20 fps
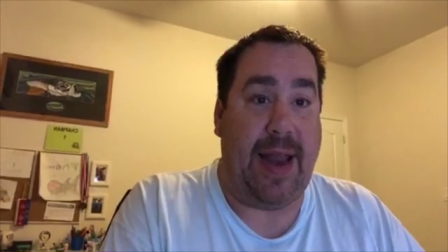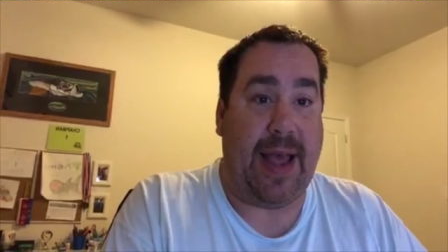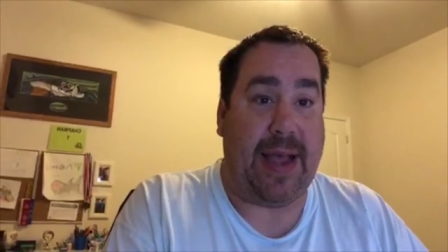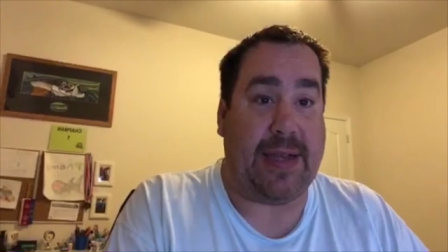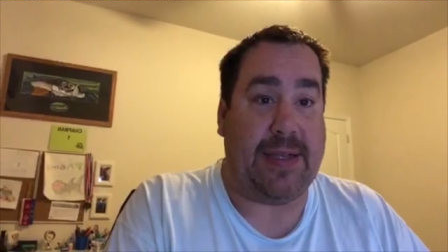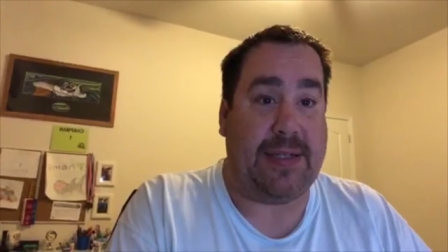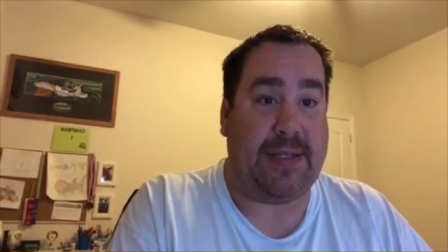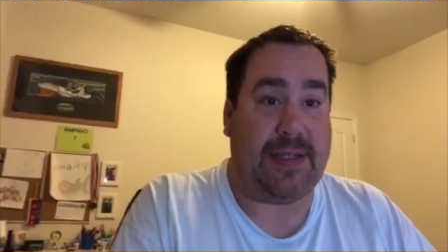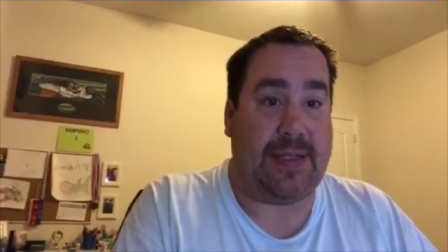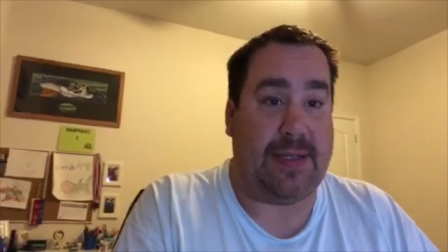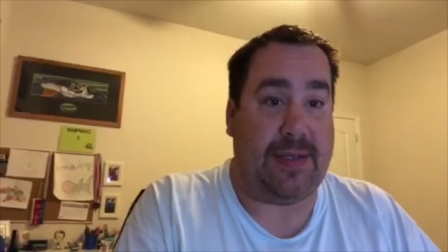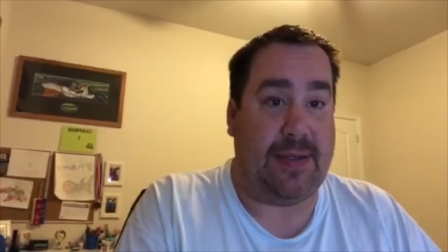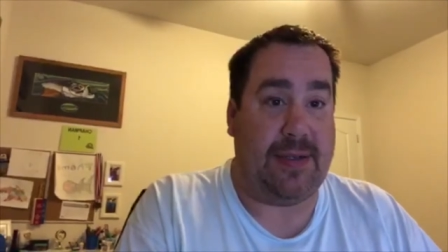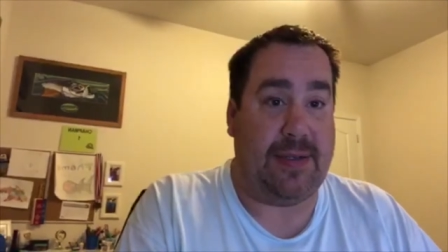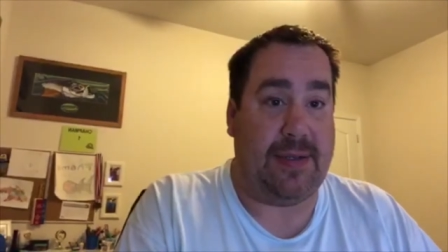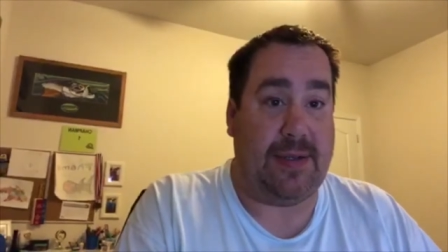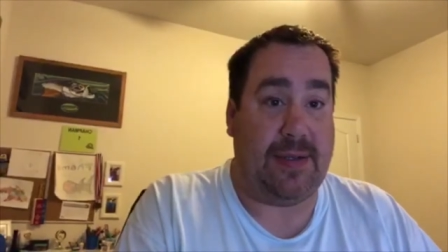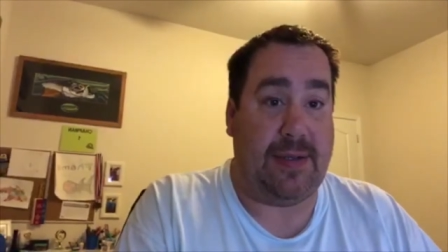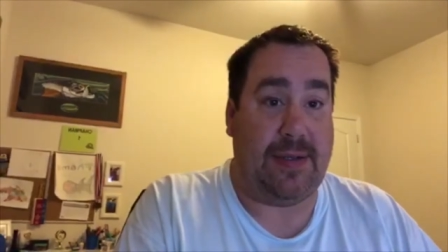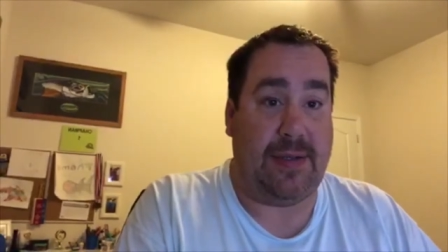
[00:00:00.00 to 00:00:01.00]
next
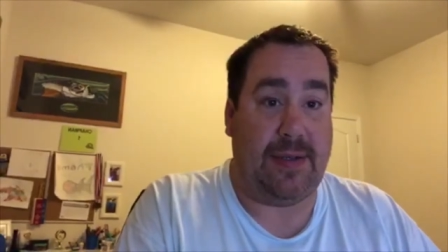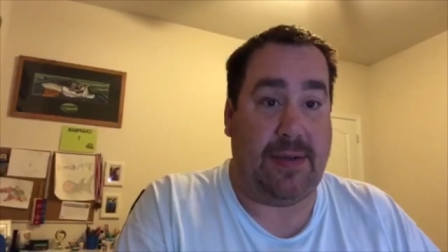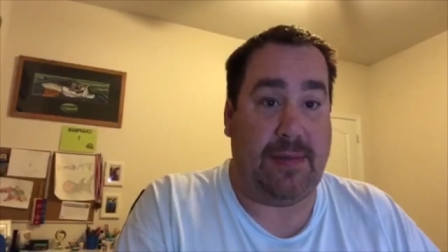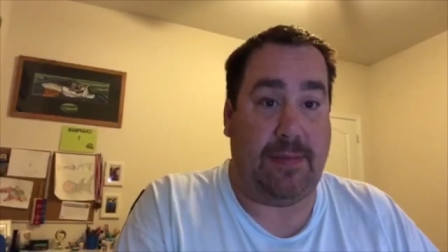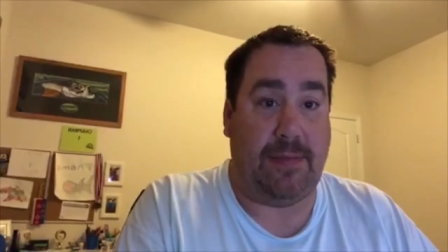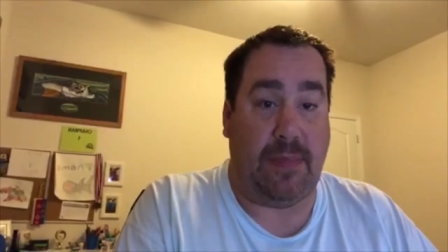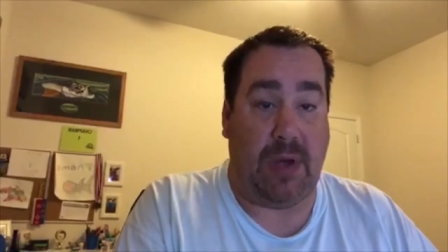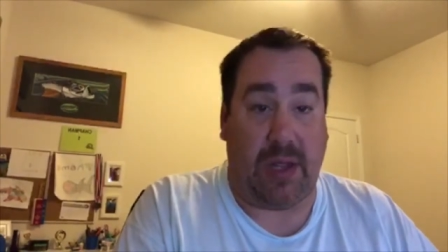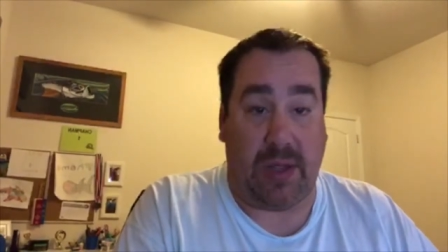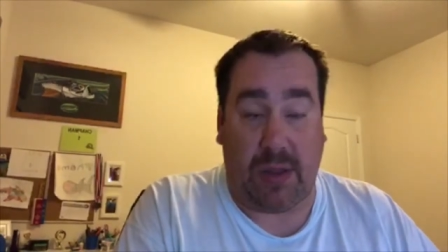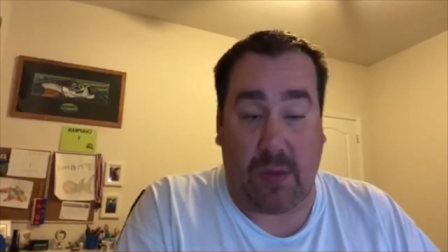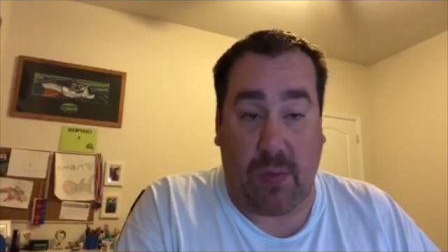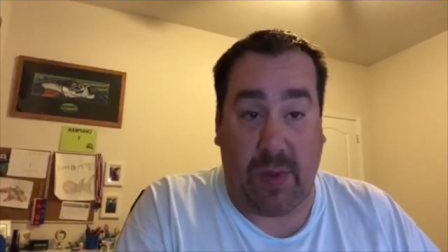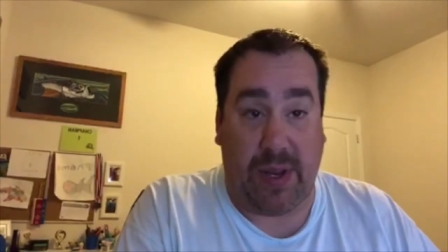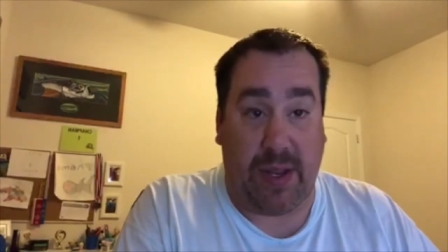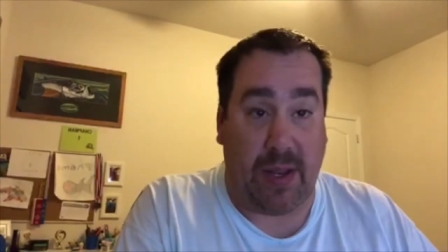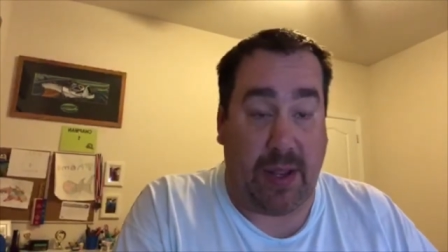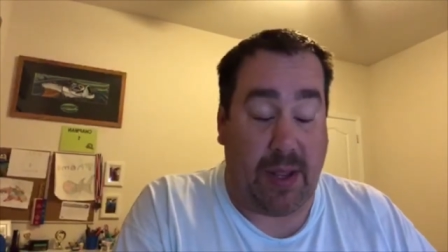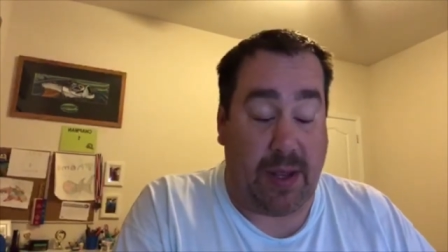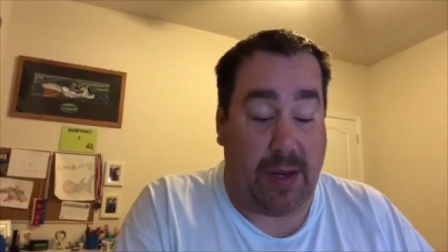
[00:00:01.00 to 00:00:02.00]
month
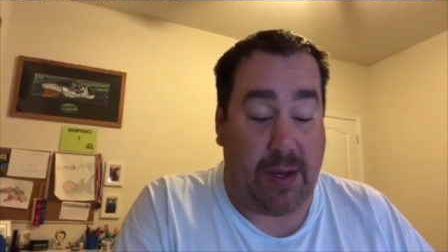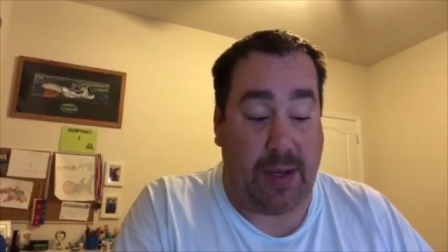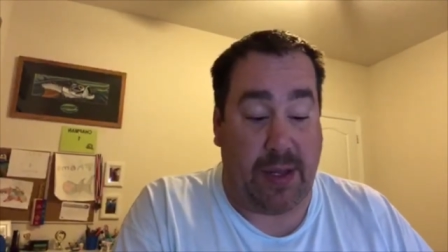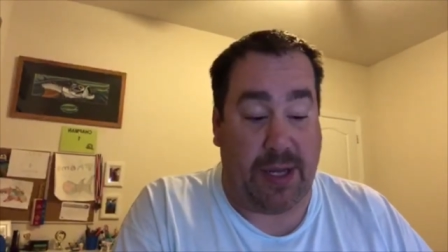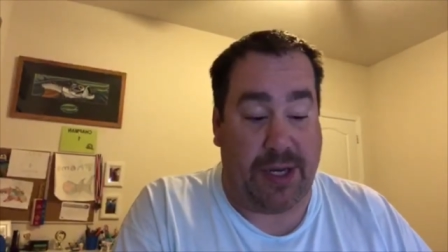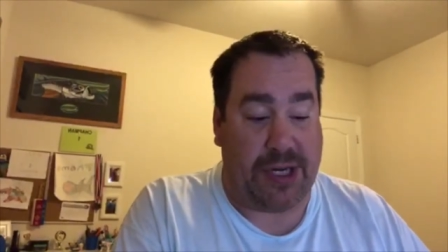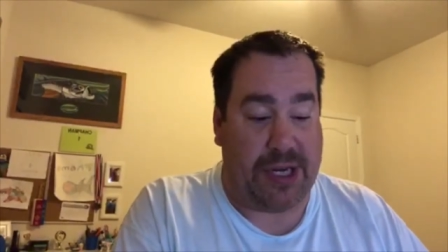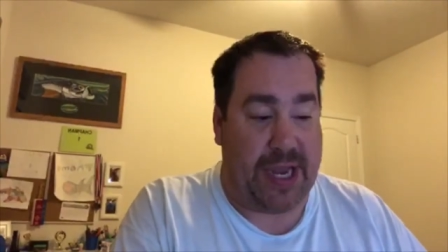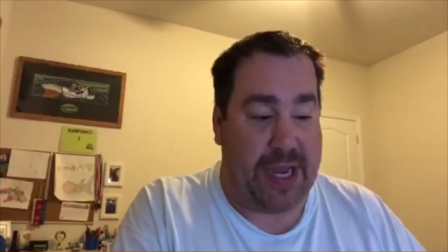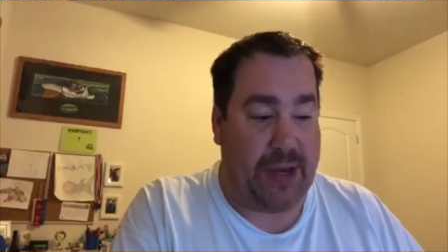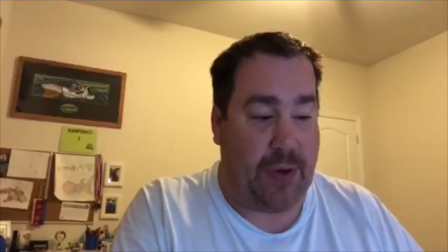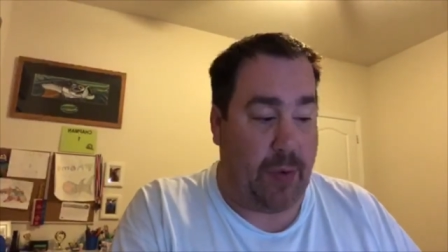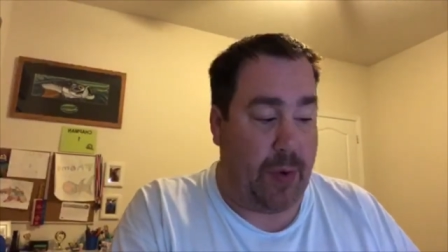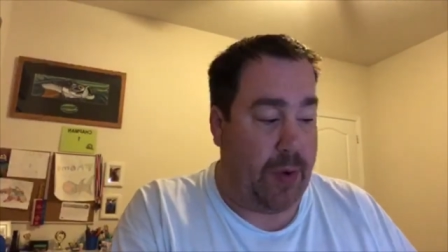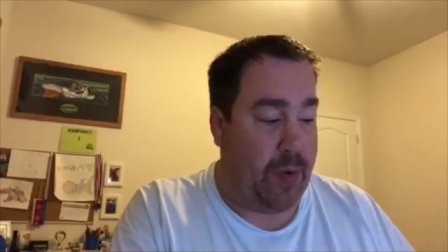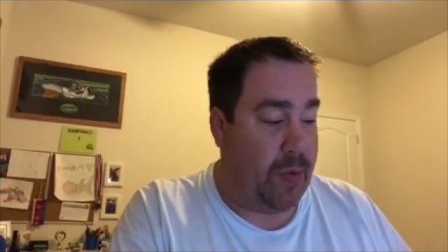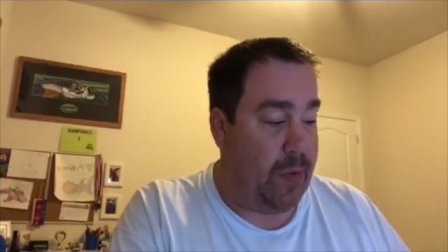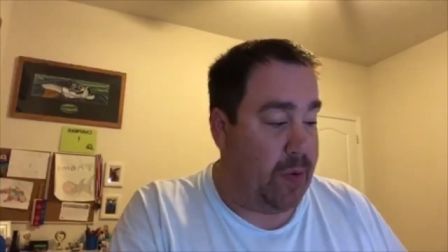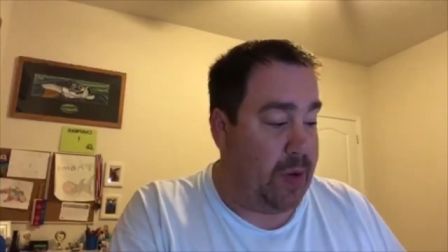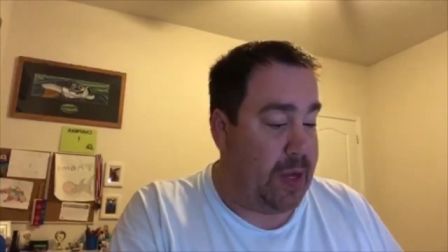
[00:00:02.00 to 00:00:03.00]
when the
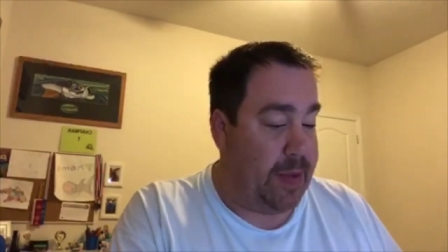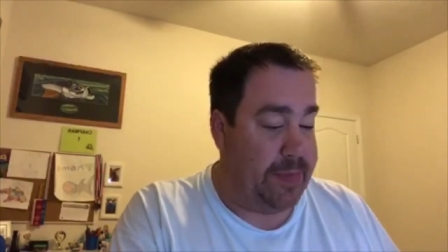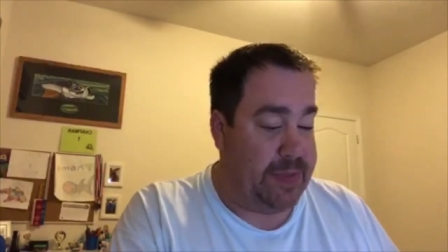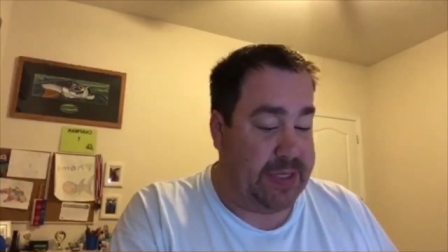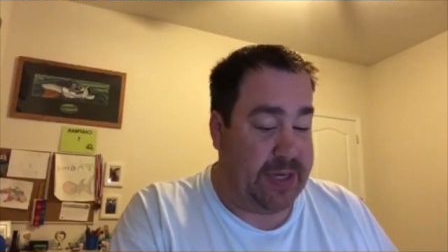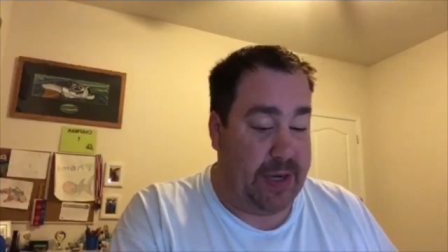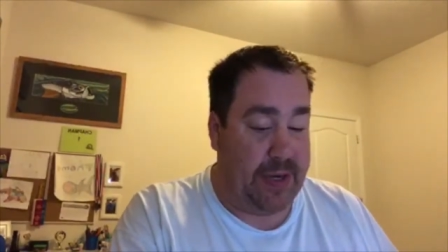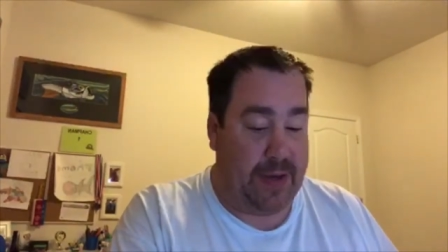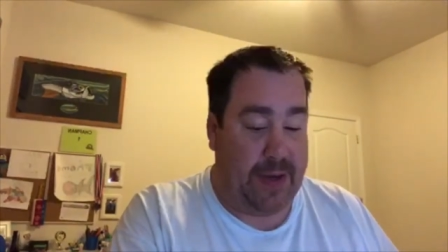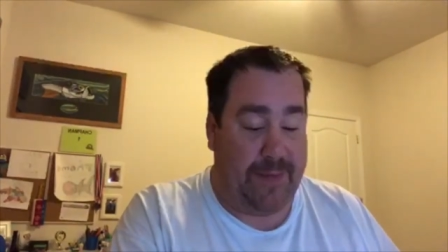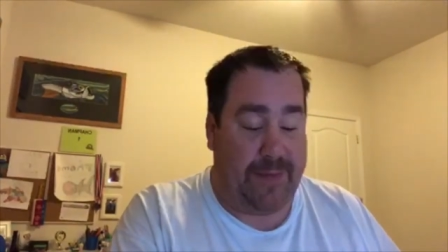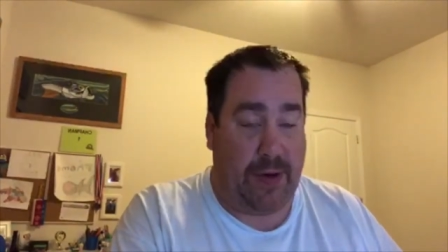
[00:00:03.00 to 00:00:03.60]
January comes in.